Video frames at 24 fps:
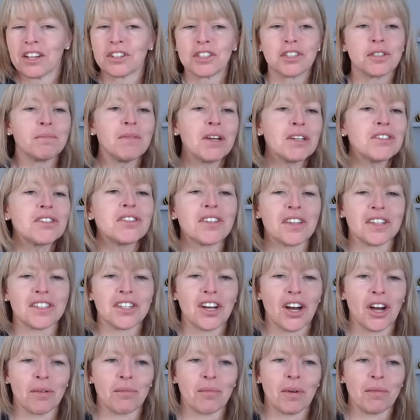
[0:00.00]
because most of the
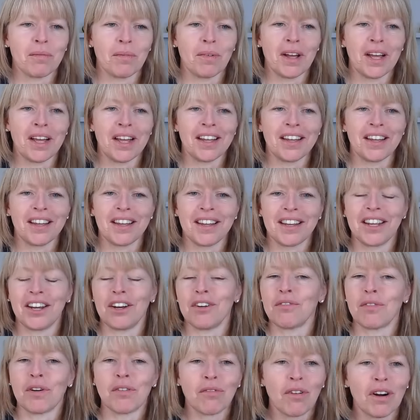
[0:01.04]
time when we're you
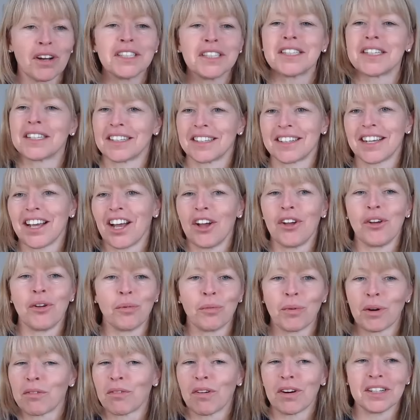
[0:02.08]
know if we're writing
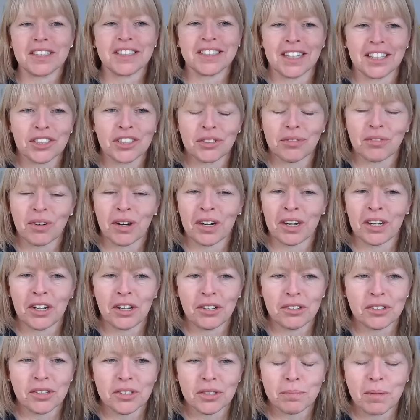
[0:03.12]
code, we're writing it to run in
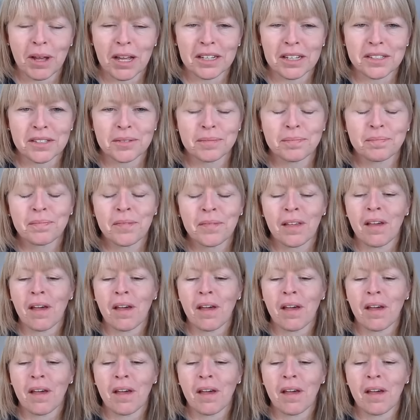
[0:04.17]
user space.